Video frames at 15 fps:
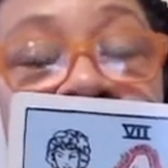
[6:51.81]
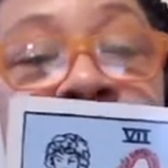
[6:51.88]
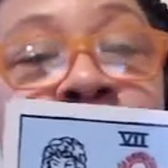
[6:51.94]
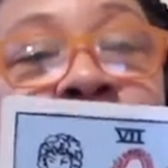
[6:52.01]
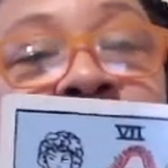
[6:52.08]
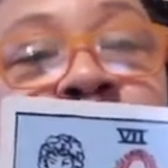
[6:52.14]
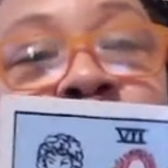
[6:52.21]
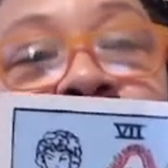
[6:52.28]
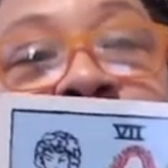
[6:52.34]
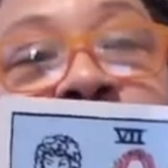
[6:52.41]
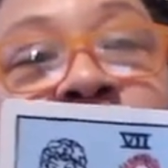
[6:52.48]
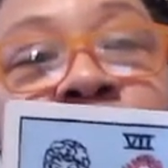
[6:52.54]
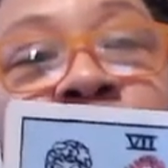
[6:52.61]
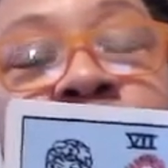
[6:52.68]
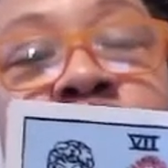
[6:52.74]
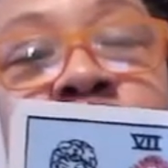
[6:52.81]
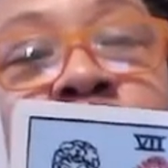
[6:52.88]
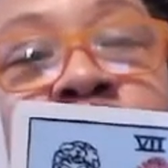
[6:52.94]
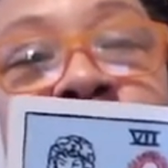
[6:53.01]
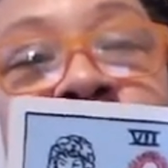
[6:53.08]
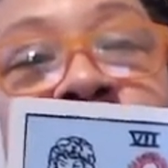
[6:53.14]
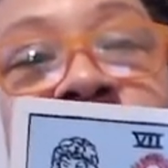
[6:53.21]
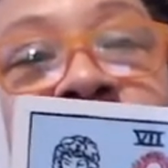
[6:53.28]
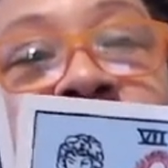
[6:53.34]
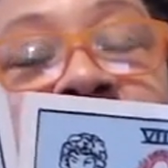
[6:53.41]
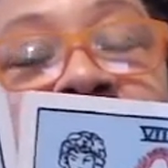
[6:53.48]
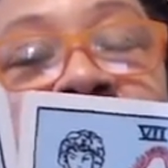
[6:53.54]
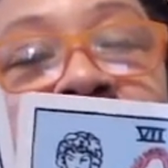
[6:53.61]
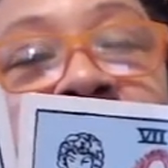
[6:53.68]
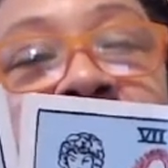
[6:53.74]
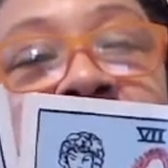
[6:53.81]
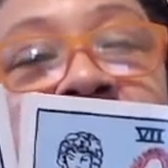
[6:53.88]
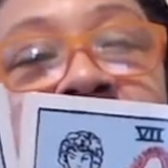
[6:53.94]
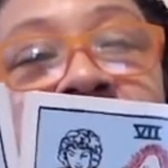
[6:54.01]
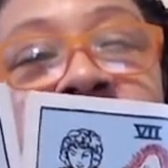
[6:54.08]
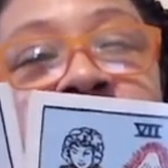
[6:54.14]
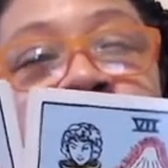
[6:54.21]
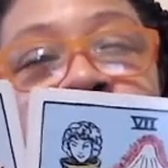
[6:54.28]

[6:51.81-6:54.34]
But you confused because